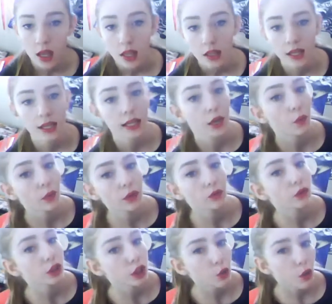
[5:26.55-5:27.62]
Like it wouldn't
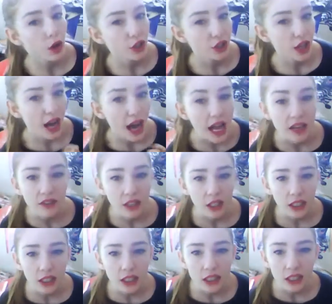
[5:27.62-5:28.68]
really go on your eye
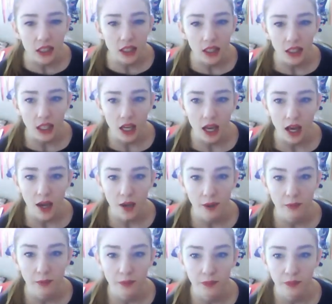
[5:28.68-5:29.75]
very easily.
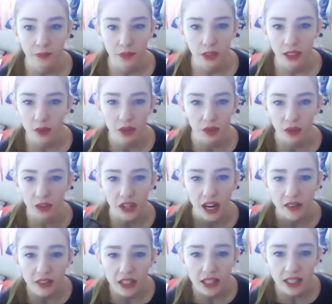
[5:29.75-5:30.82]
Um, yeah, it wouldn't go on your eye
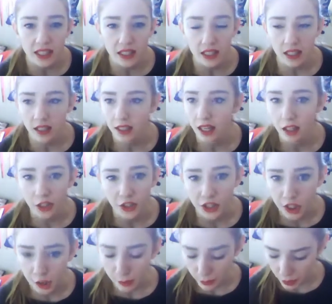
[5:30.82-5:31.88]
very easily. The color
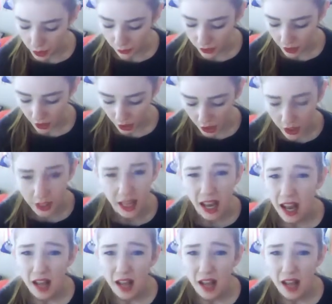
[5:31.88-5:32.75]
distribution wasn't good.